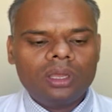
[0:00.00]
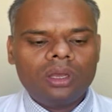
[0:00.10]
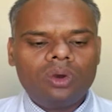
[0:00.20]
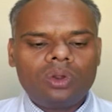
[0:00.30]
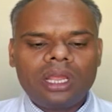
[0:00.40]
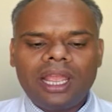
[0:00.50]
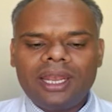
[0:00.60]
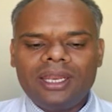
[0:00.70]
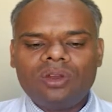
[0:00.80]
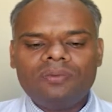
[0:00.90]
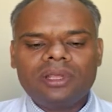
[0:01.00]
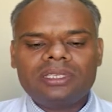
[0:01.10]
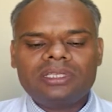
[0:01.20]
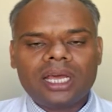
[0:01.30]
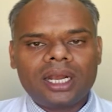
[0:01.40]
or any of the
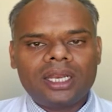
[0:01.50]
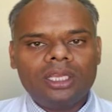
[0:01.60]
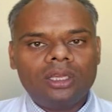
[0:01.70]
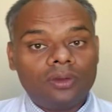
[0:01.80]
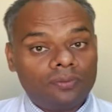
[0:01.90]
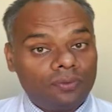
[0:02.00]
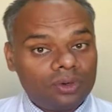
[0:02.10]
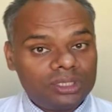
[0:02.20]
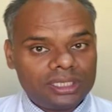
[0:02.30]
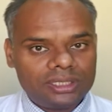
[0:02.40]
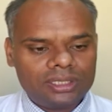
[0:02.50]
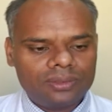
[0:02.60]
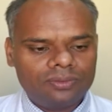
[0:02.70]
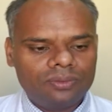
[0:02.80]
Starling forces.